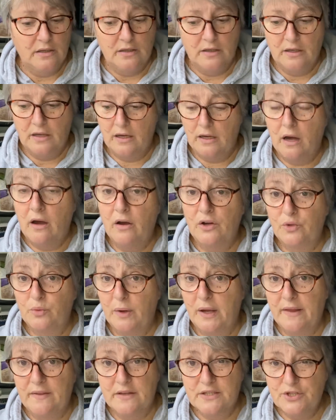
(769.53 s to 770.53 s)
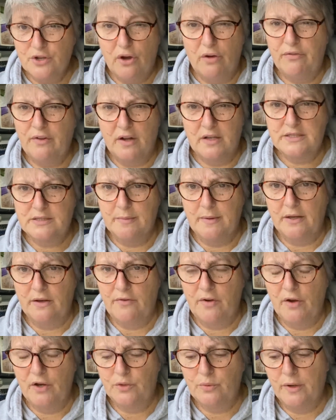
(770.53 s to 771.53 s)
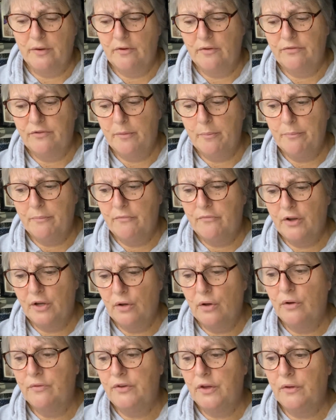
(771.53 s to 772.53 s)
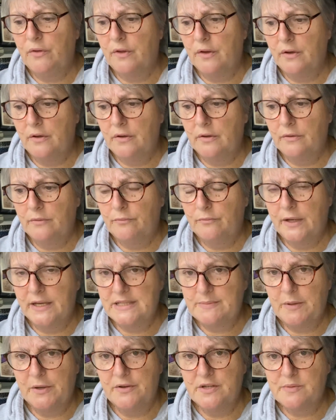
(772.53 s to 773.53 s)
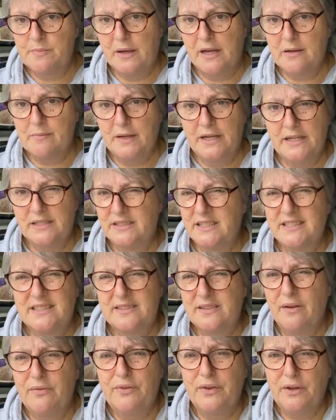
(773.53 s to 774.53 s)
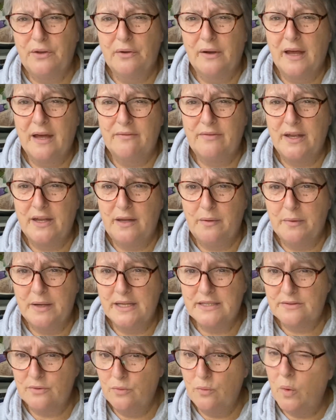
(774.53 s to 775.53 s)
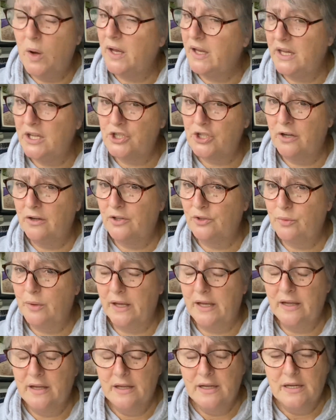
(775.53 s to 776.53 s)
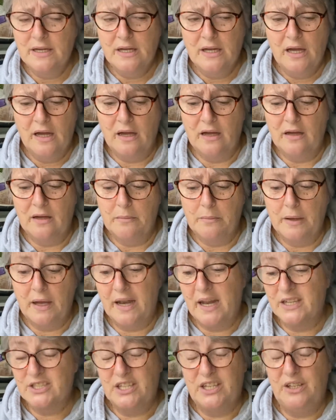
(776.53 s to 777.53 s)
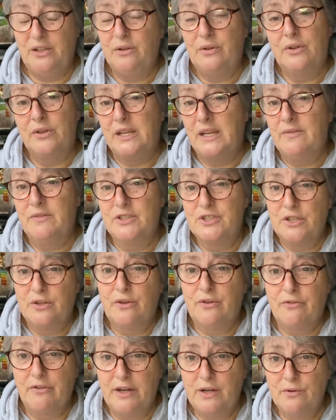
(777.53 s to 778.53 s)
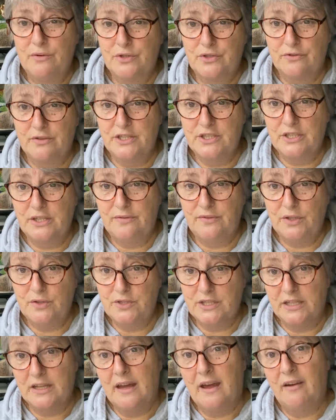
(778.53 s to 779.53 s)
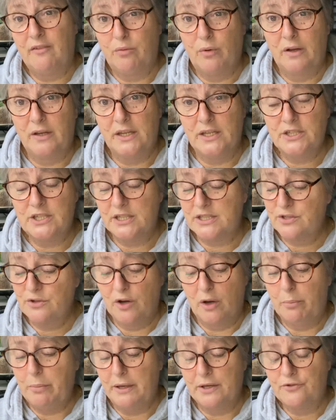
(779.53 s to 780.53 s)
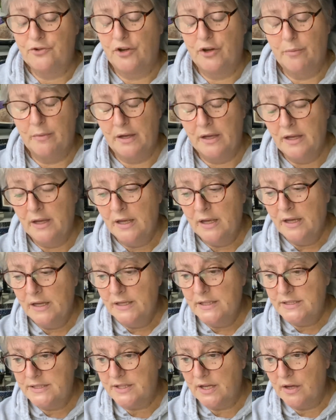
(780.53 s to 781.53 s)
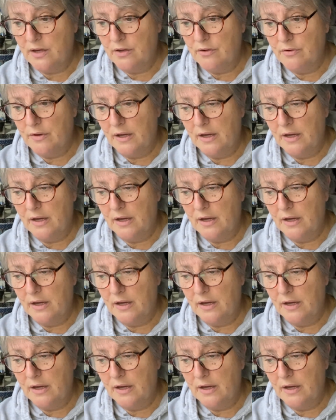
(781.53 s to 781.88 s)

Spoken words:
hardware. There's not a vast amount of hardware, and for a lot of you that are experienced bag makers, it's stuff that you'll have anyway. It's all 1-inch hardware, and actually you could even do 3/4 inch if you didn't have 1 inch. It's not a big drama. So